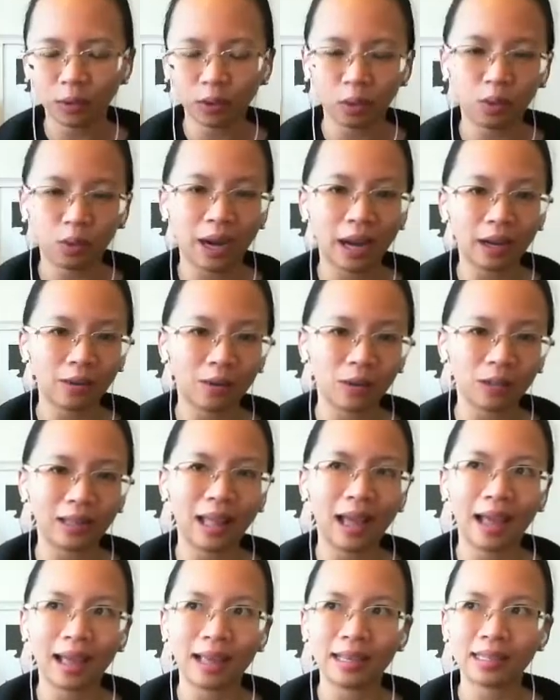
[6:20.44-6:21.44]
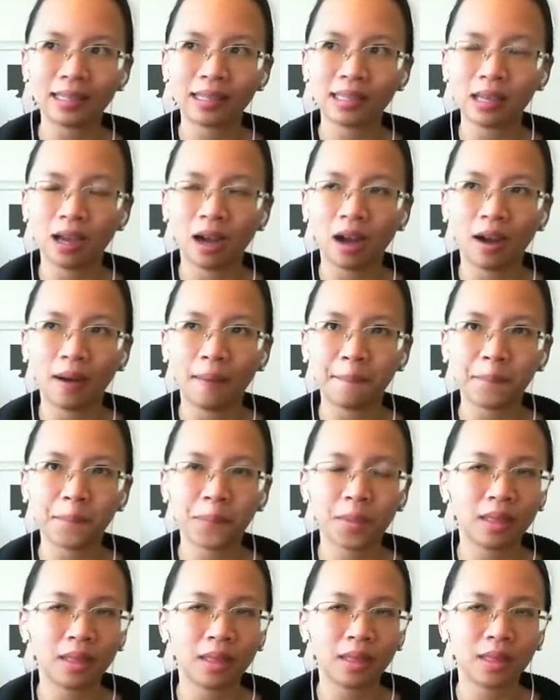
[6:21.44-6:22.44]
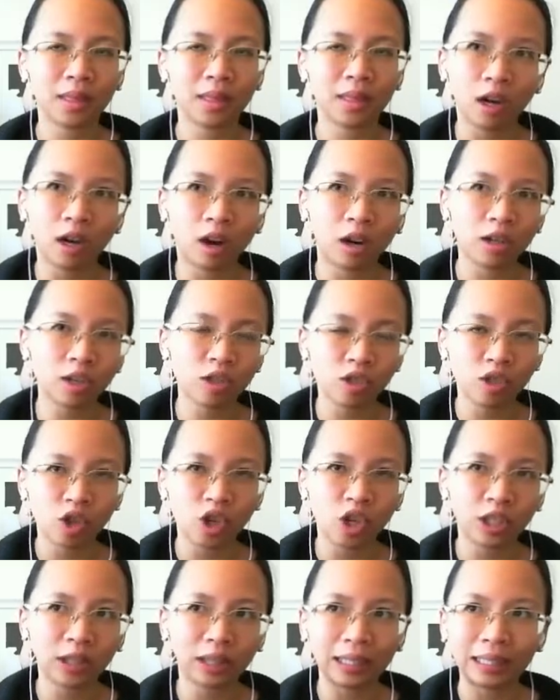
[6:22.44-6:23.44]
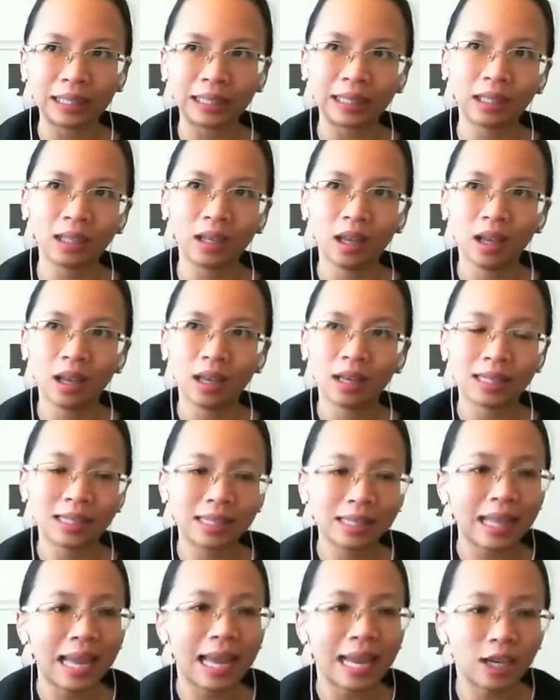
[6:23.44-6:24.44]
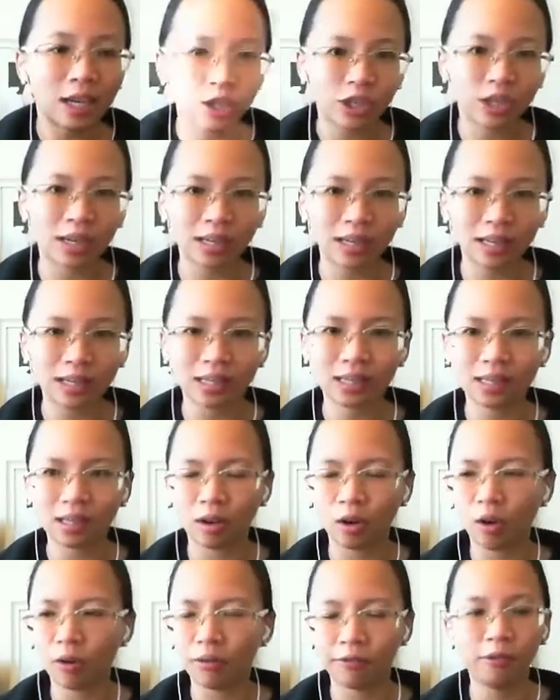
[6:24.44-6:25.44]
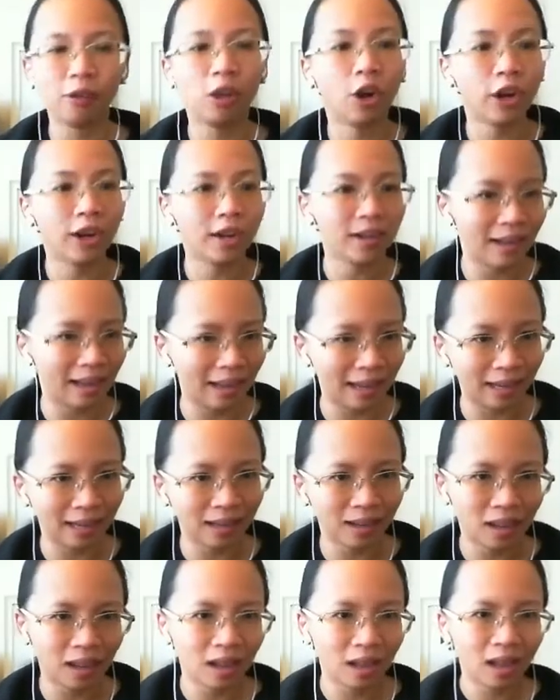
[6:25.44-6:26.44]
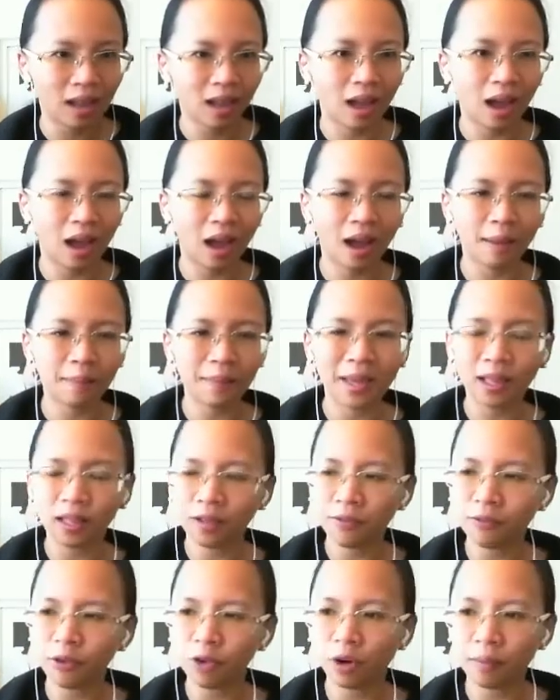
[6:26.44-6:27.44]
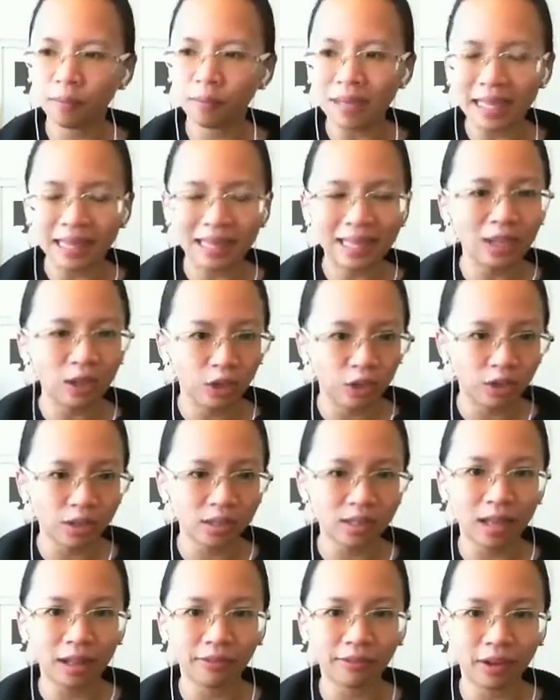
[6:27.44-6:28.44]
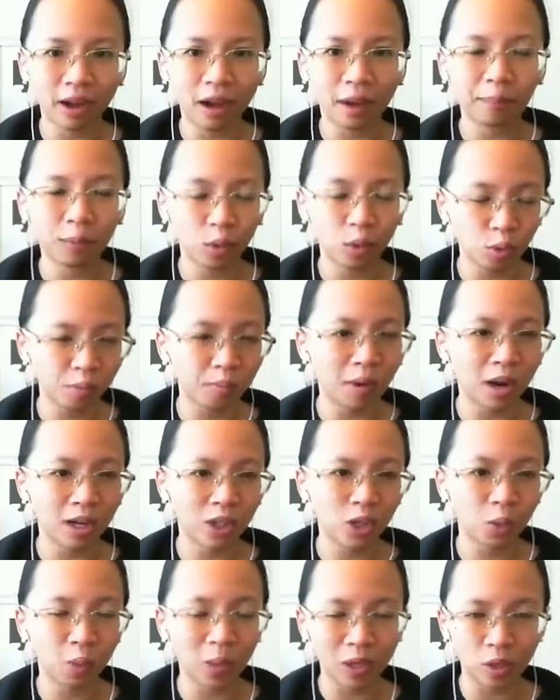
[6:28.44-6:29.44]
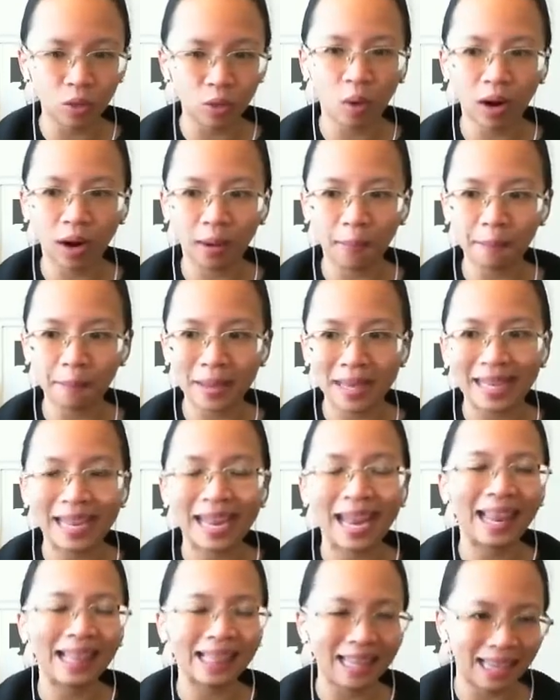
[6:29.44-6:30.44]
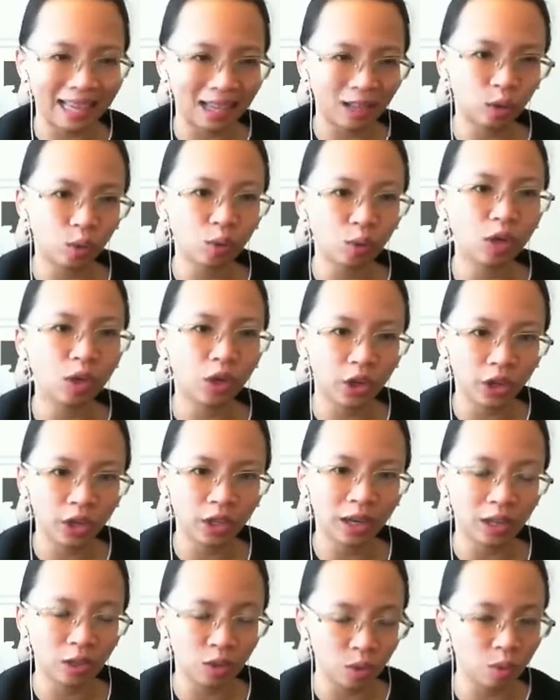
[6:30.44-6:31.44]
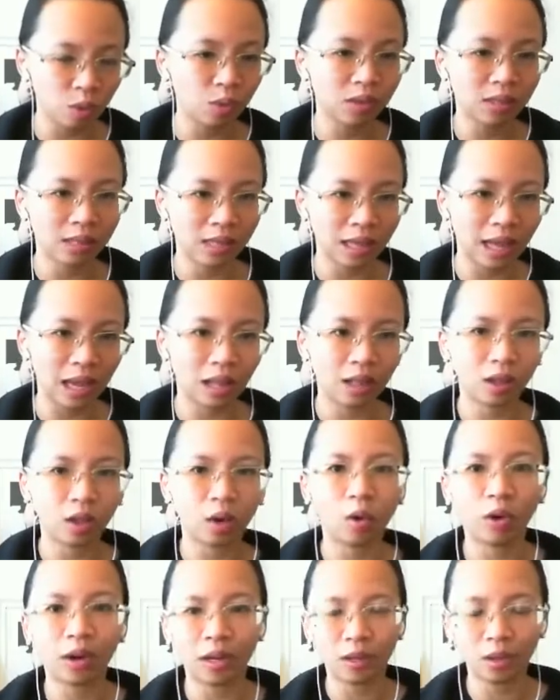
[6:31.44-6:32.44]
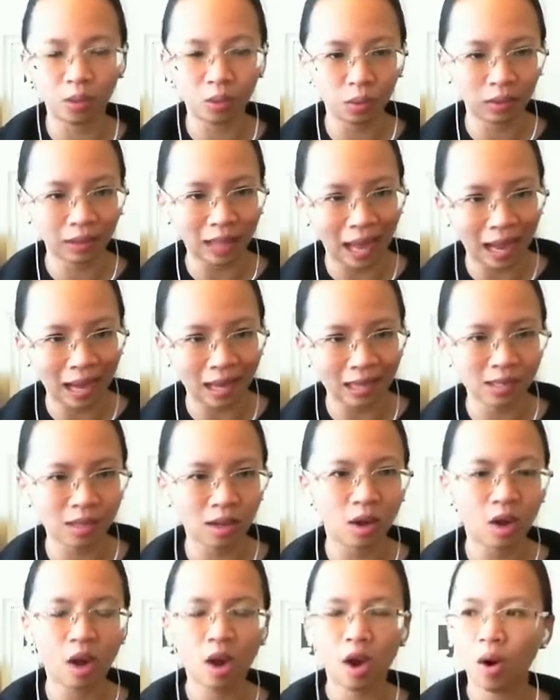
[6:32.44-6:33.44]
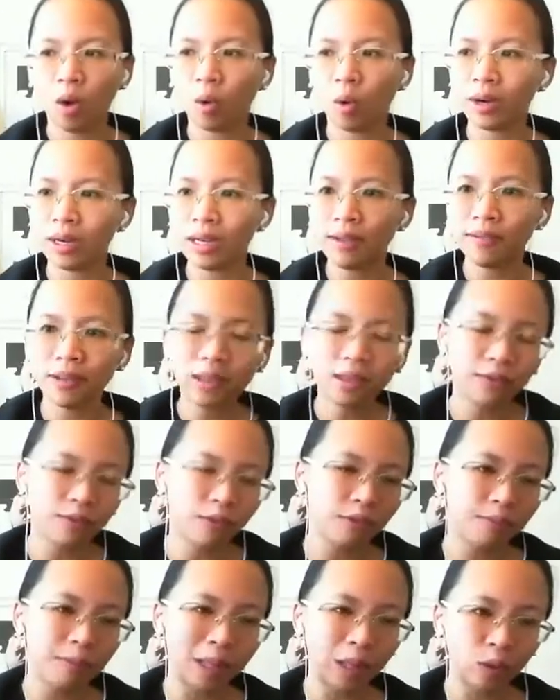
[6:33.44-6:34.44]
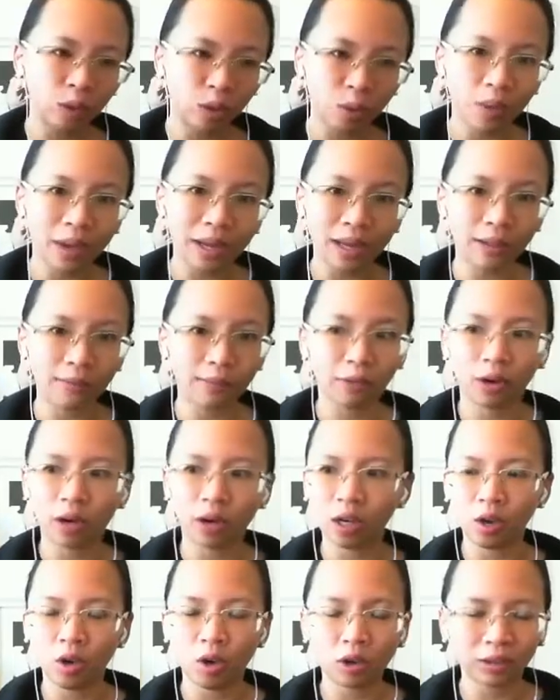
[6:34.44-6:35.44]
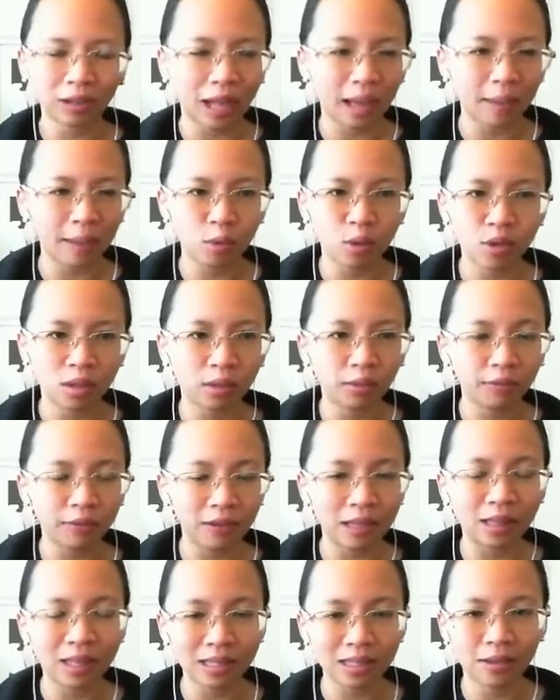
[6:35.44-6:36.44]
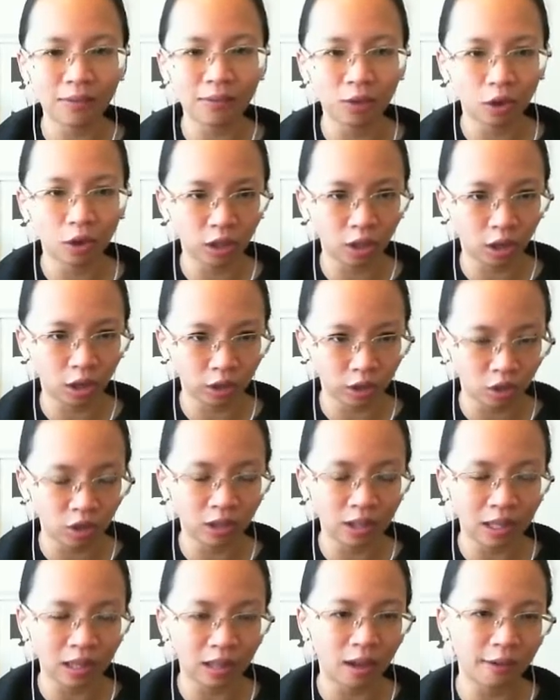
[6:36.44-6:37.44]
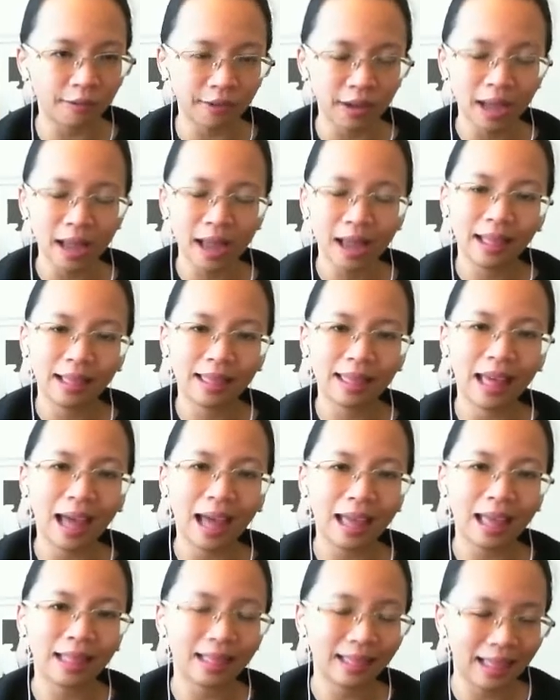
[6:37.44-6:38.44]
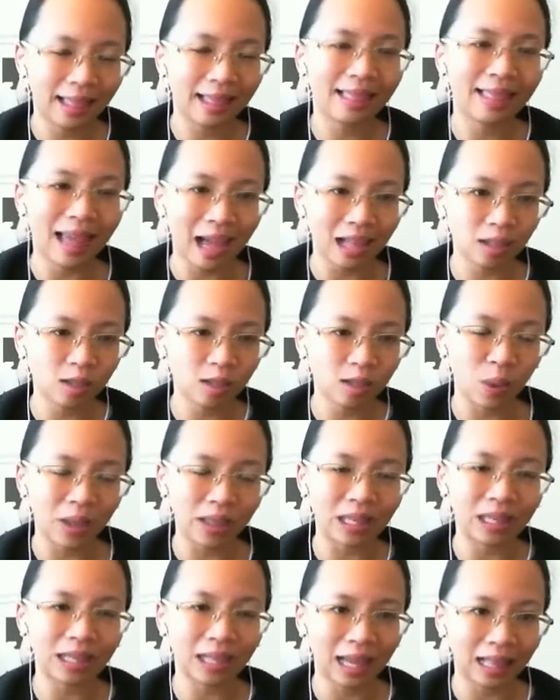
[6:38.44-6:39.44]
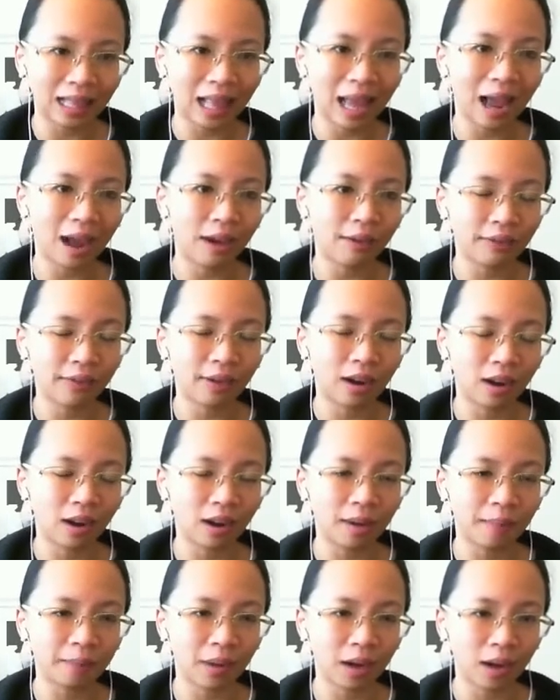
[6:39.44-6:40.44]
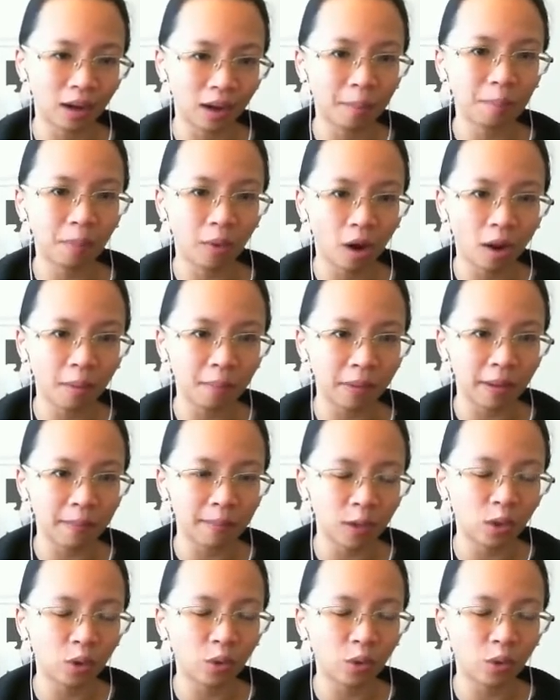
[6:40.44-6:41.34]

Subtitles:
to recognize that there are certain stages of learning, and if you're beating yourself up too much when you are beginning to learn a new skill or a new task, or even if you've been doing it for a long time, you still feel as if you're not good enough, that then that's when it can have a problem.